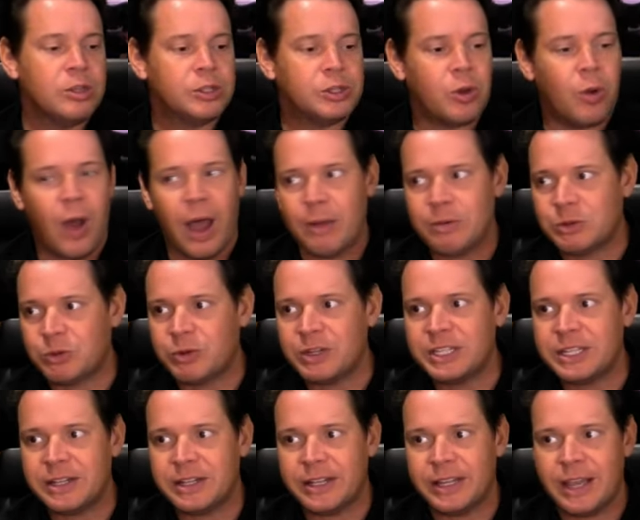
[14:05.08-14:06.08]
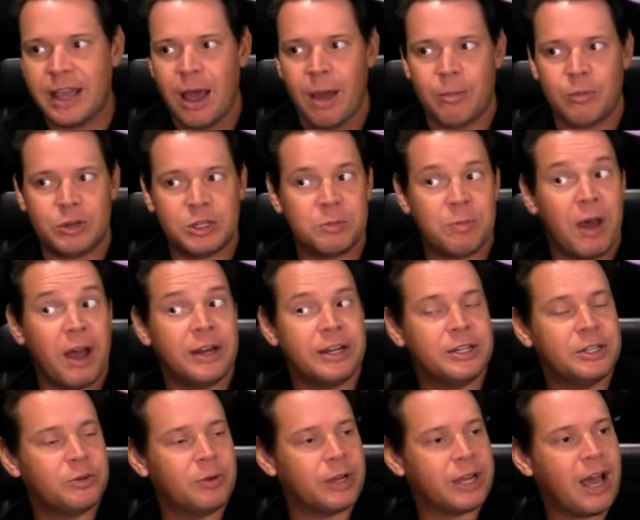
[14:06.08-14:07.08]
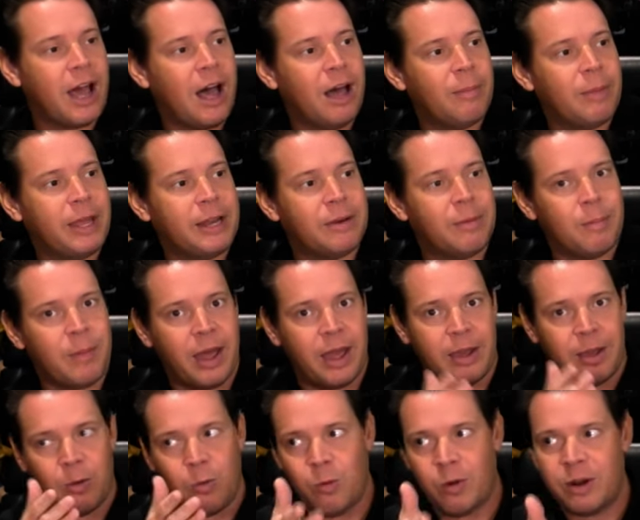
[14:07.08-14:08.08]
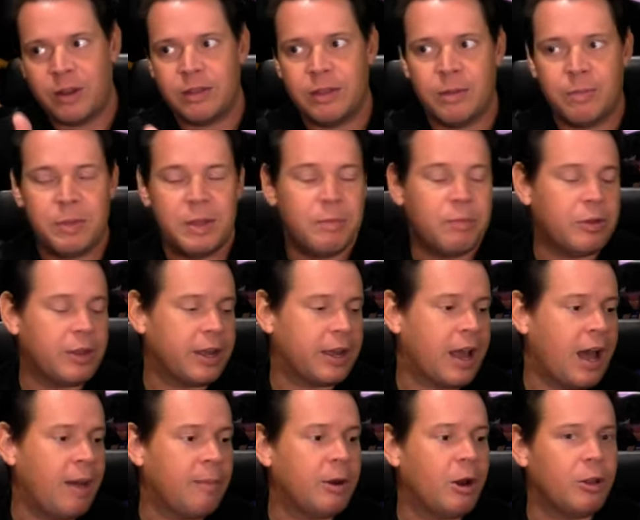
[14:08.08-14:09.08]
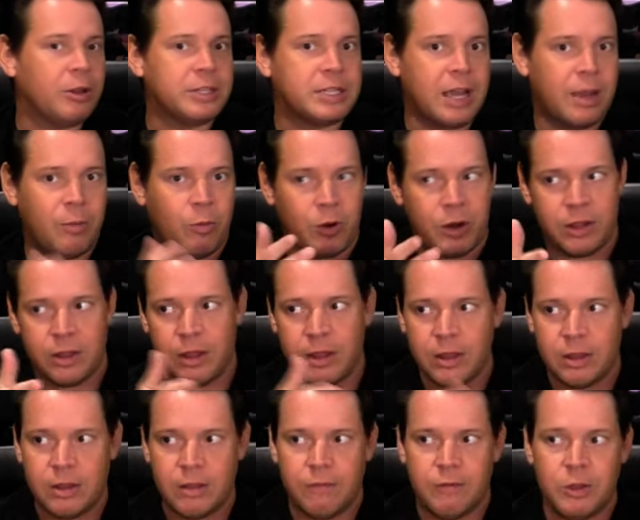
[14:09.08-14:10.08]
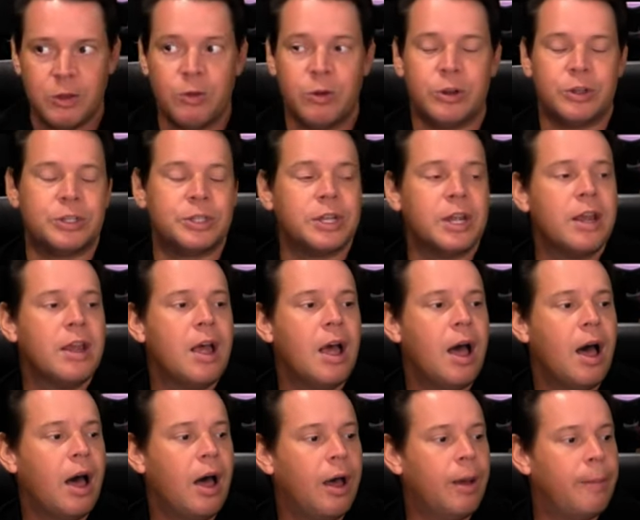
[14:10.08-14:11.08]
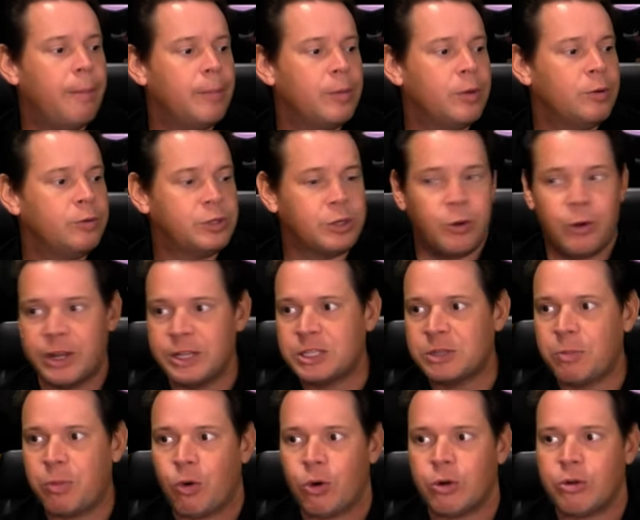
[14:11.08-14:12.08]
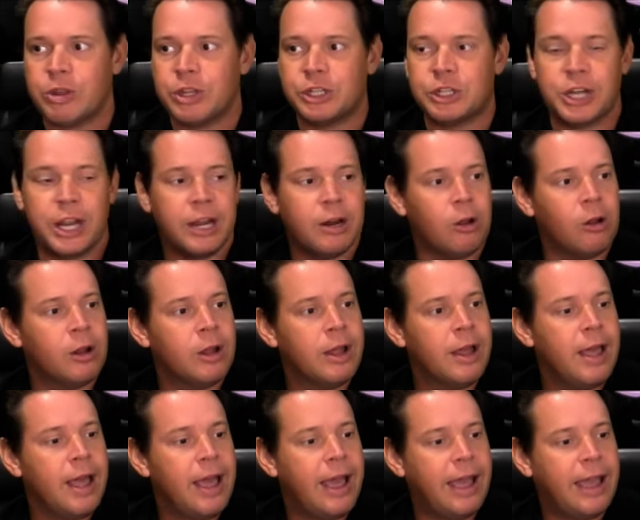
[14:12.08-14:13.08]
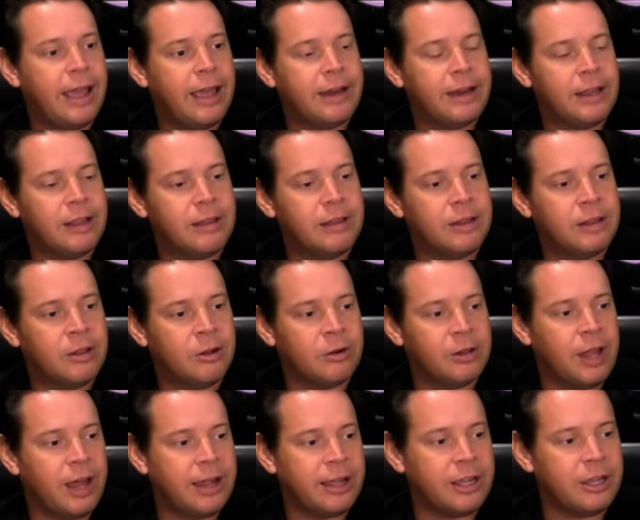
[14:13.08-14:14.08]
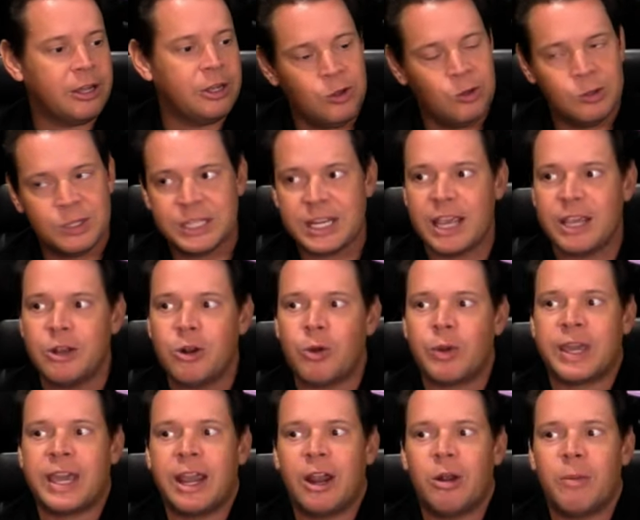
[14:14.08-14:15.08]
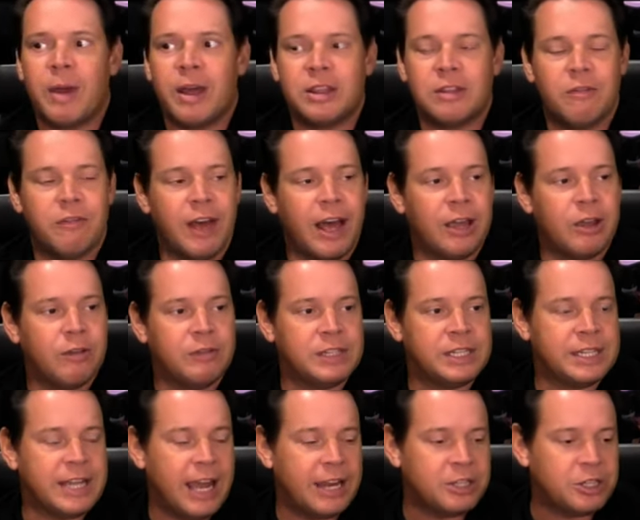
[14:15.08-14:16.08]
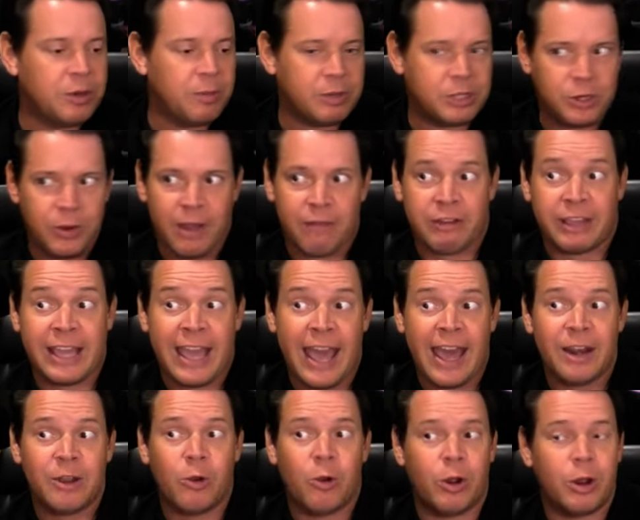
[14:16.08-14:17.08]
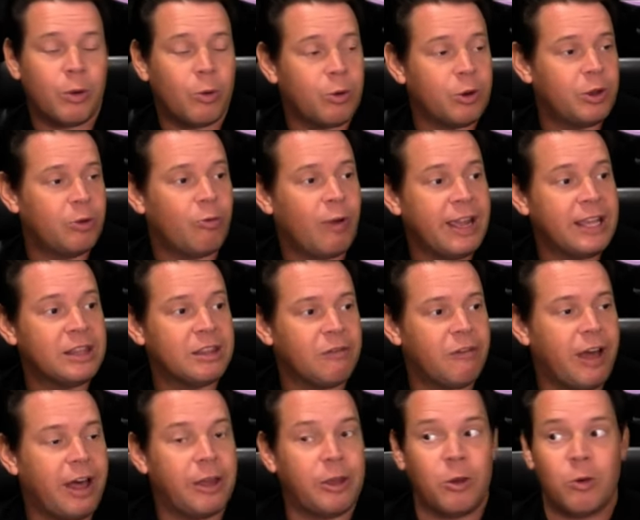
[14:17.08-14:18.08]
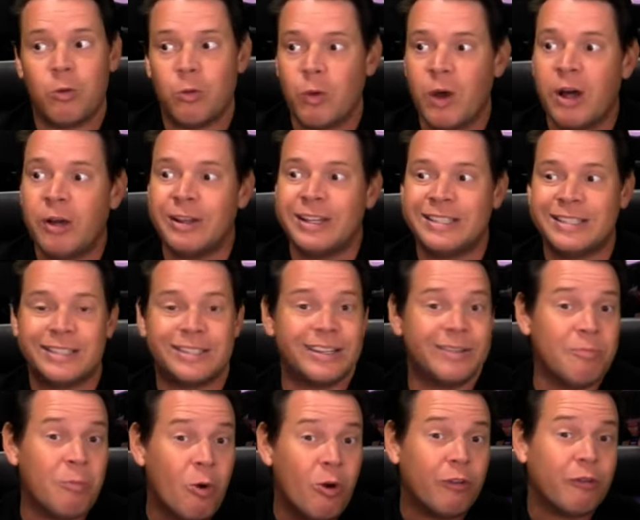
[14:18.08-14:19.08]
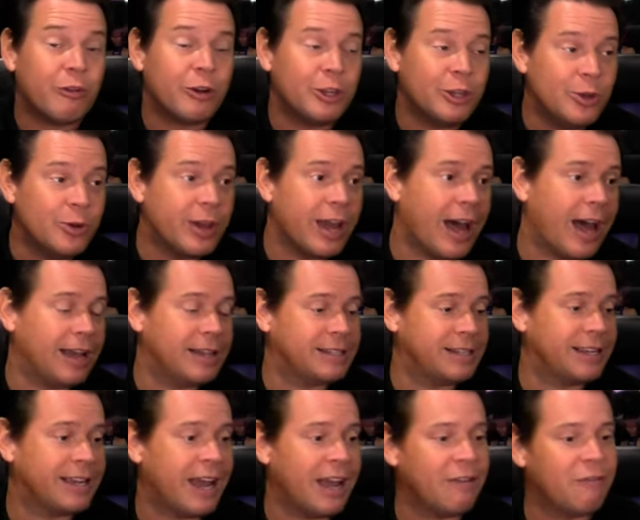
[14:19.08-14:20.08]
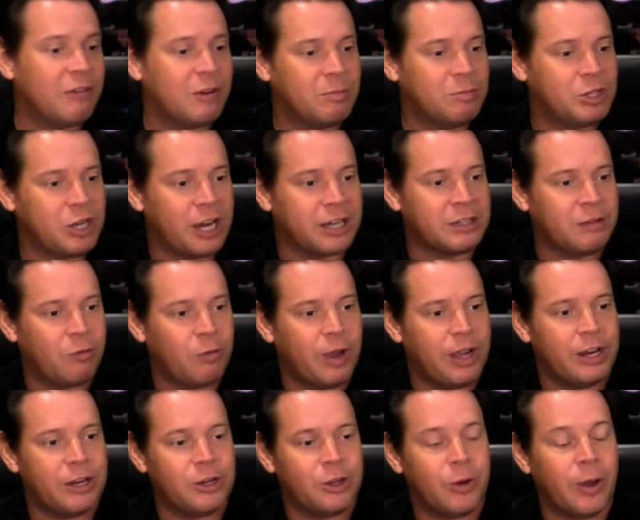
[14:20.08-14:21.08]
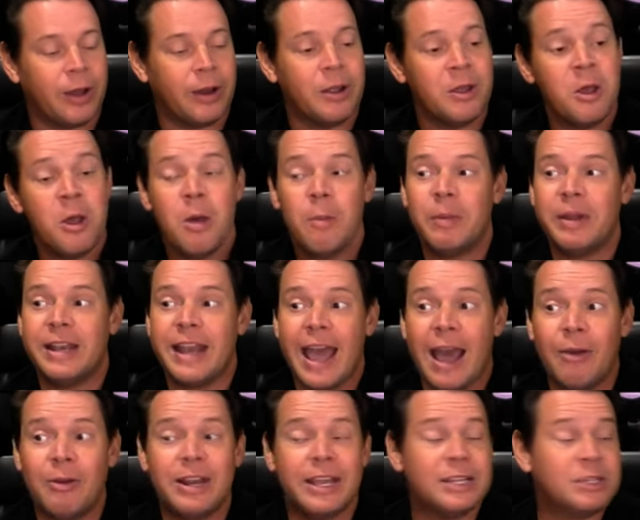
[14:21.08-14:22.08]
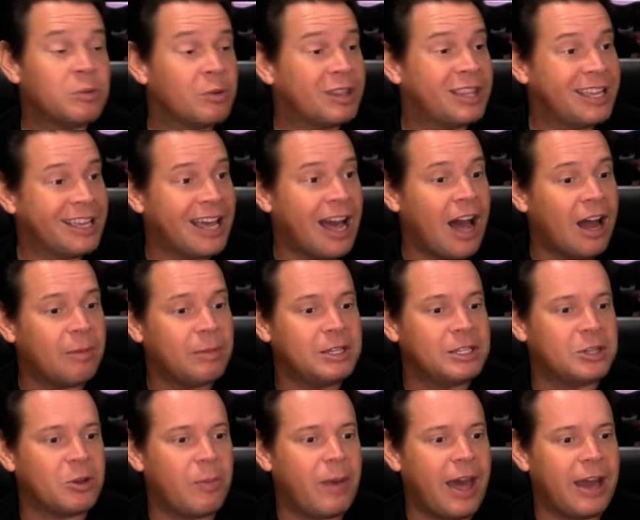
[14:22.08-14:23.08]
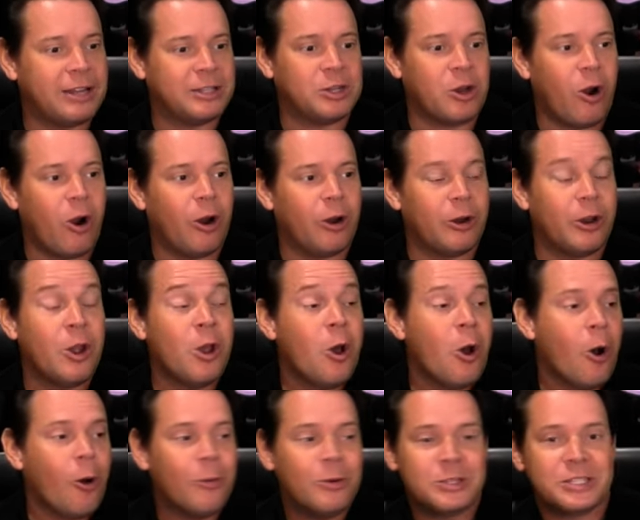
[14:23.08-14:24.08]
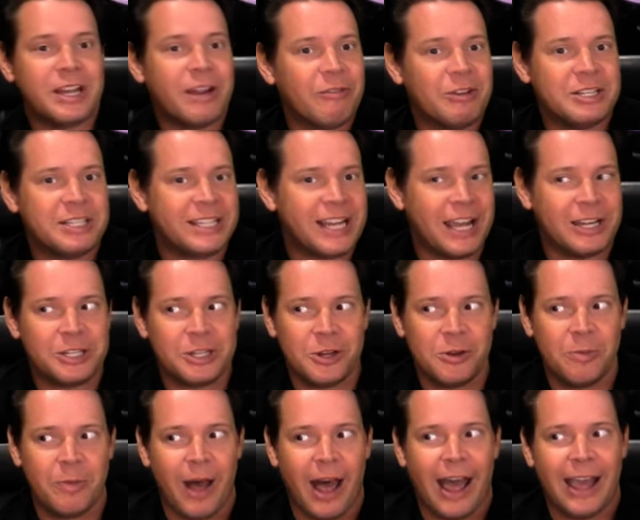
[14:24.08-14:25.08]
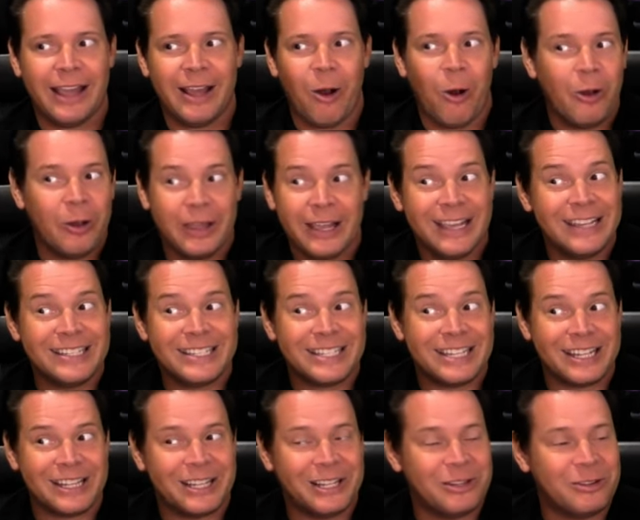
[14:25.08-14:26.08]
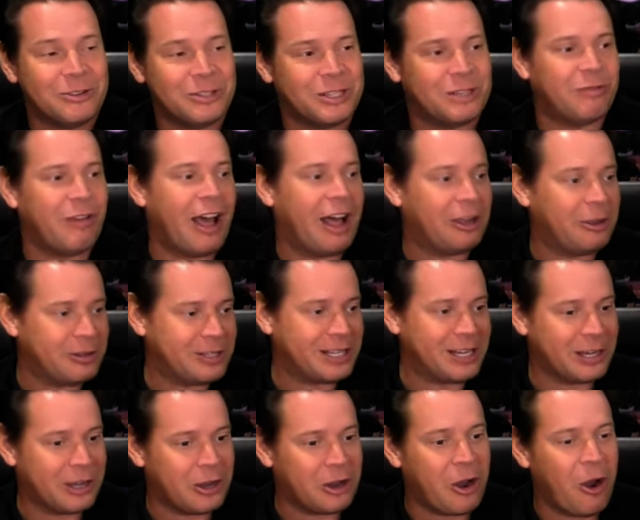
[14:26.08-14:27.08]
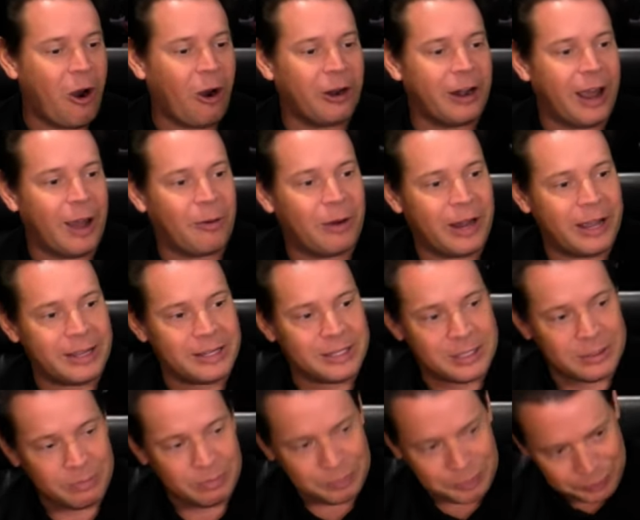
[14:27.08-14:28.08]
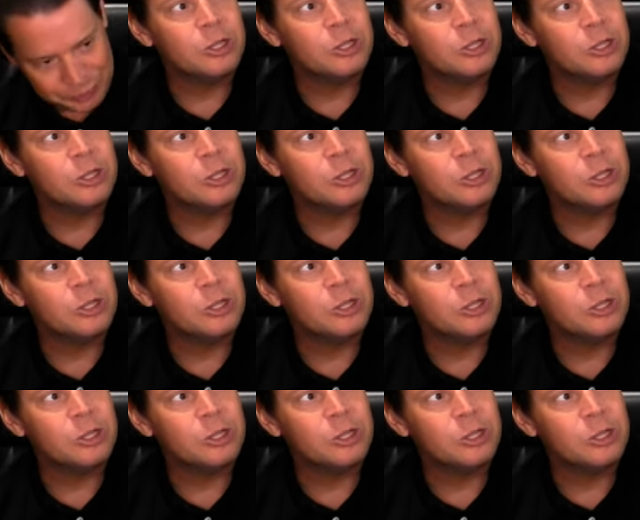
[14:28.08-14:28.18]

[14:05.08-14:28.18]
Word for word: So I was recently responding to a comment by one of the people that comment all the time, one of the viewers who's a great supporter of the channel. And they're like, you say you don't care about the value of a statue, but you have a category where you rank the value. Well, it's more for you guys and kind of an objective way to do it. But nowadays, with the economy so bad, it's hard. Almost every statue you buy instantly loses value. It's like a car nowadays.